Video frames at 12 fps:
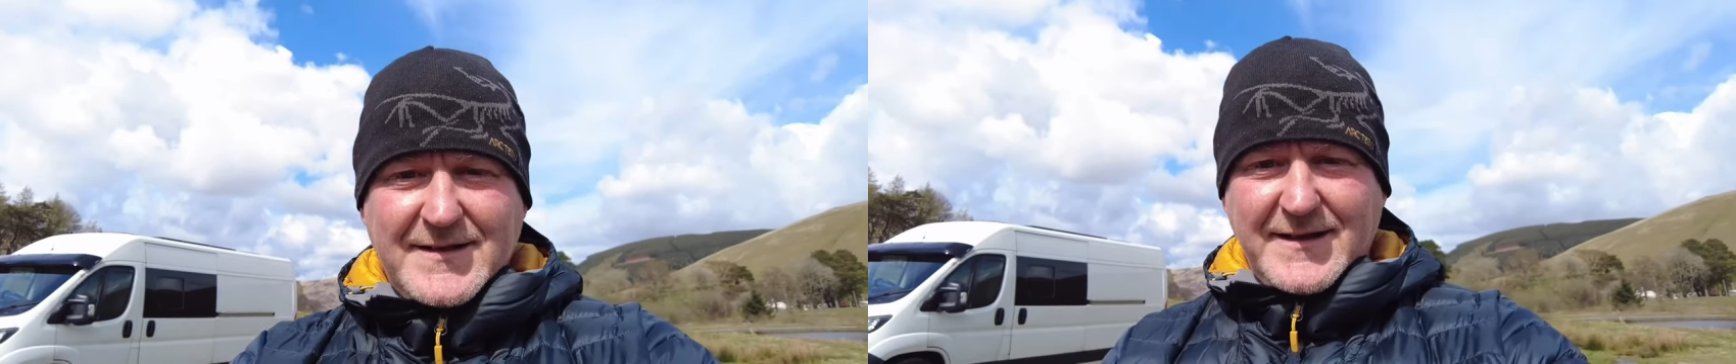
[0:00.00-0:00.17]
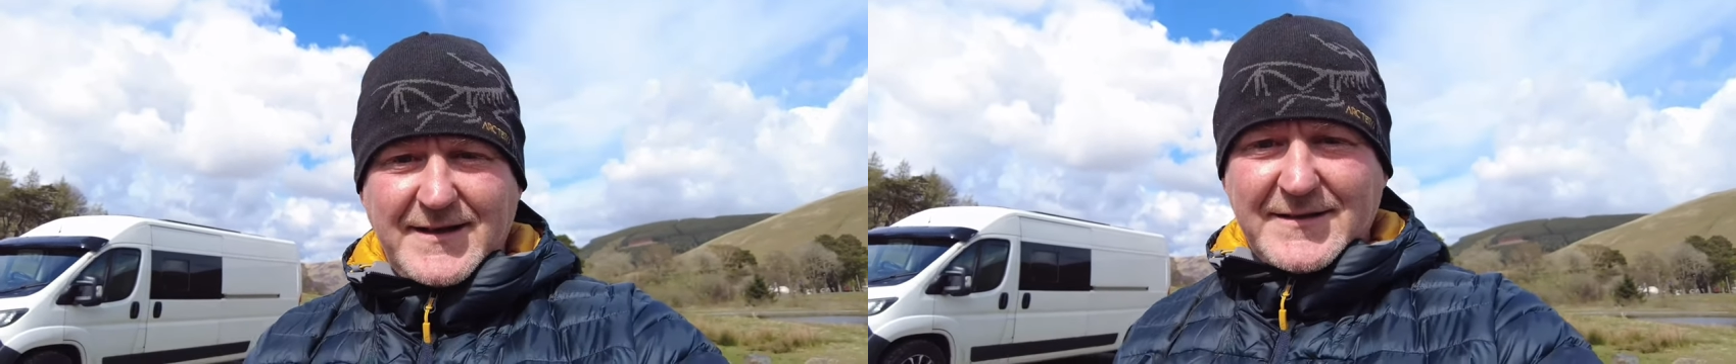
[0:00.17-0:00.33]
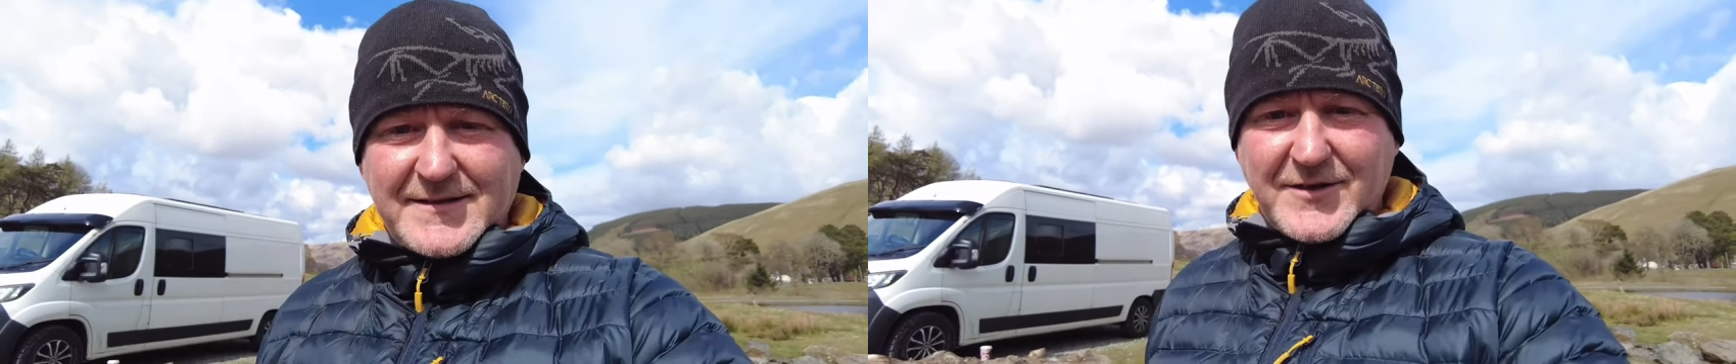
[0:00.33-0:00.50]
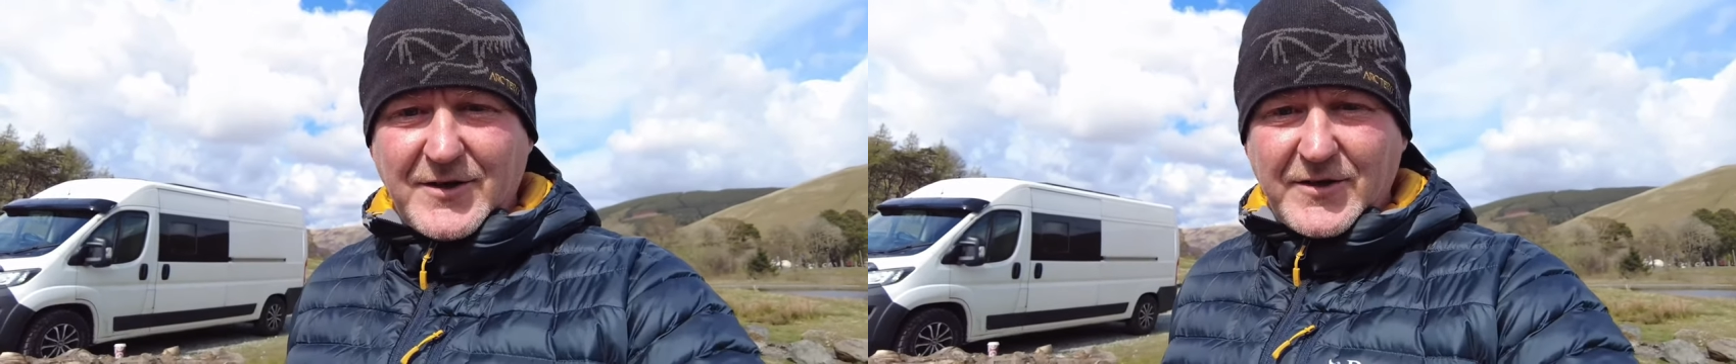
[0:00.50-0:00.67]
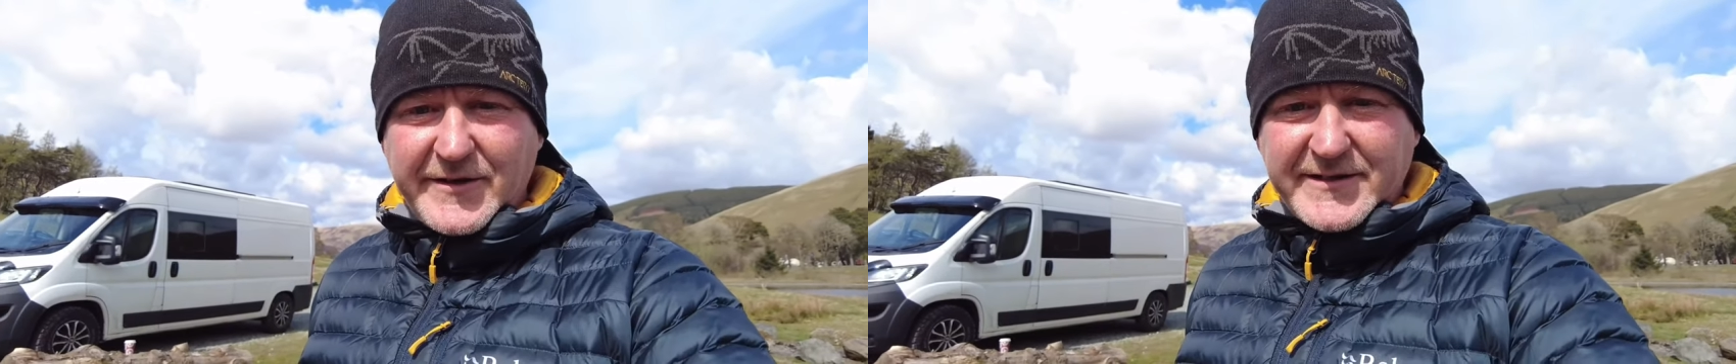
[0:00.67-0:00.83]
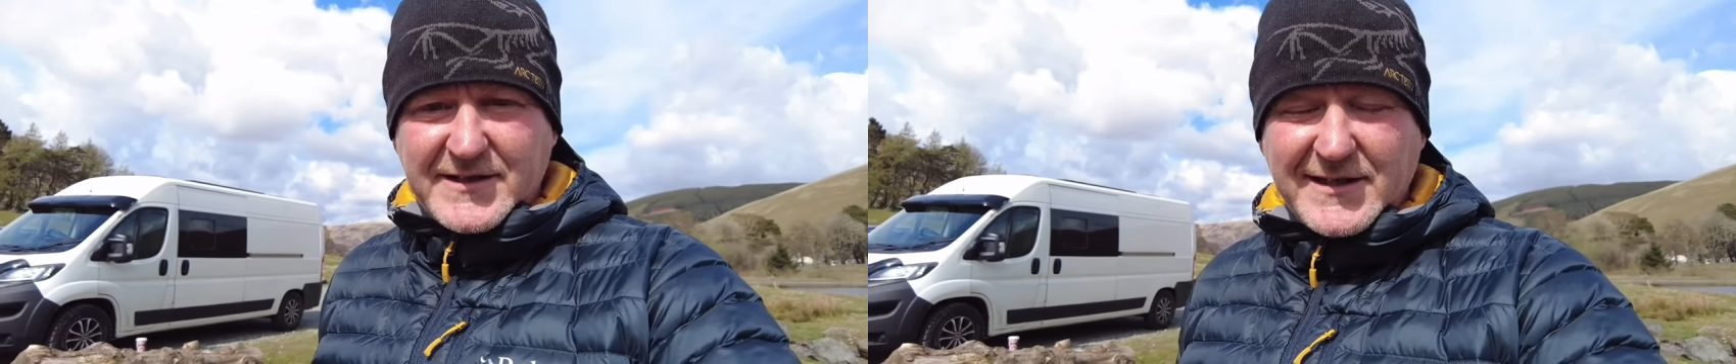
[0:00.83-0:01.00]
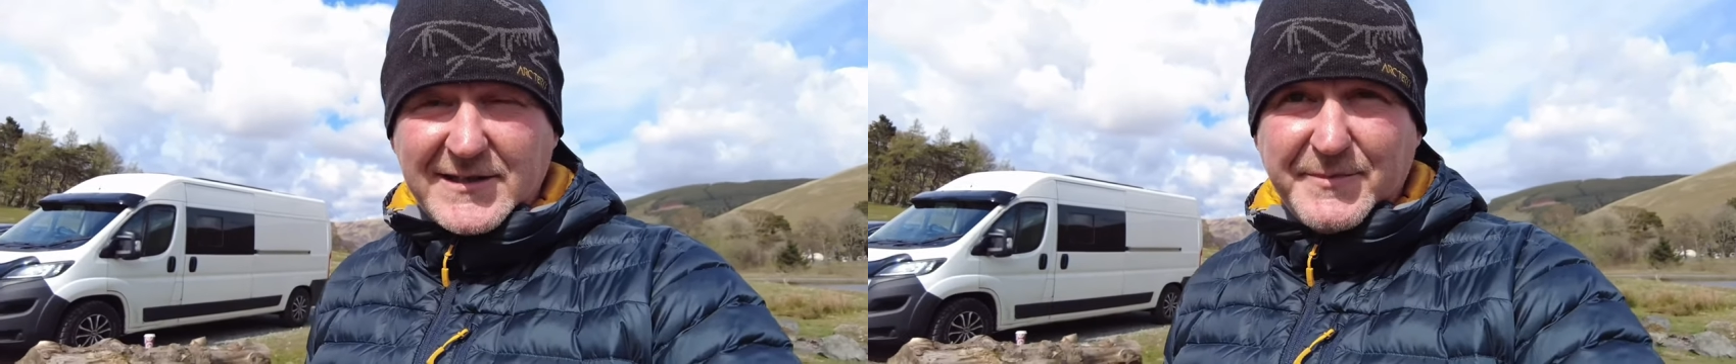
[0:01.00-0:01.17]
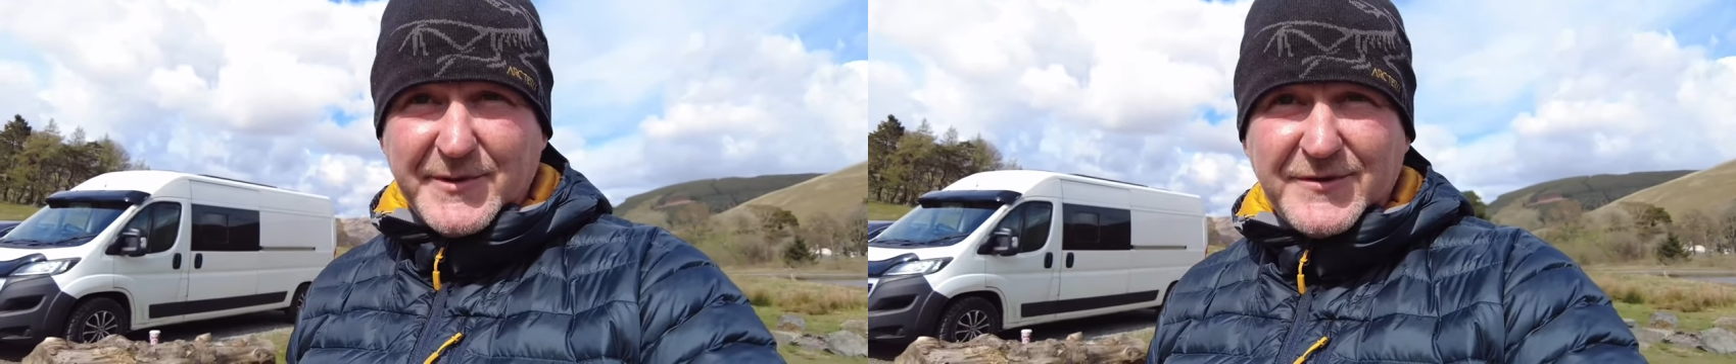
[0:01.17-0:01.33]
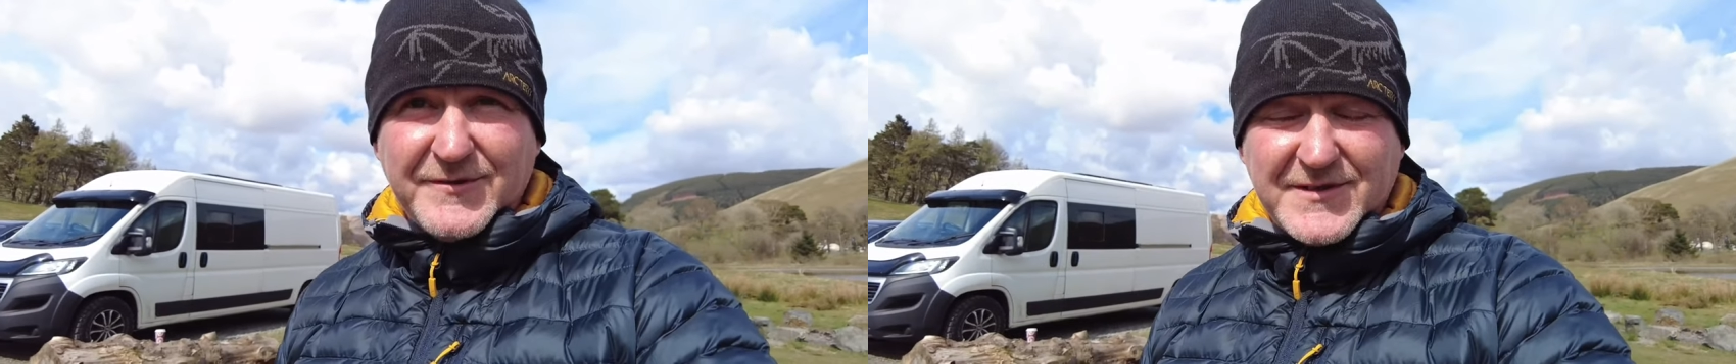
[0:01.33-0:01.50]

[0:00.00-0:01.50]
and got utterly spoiled.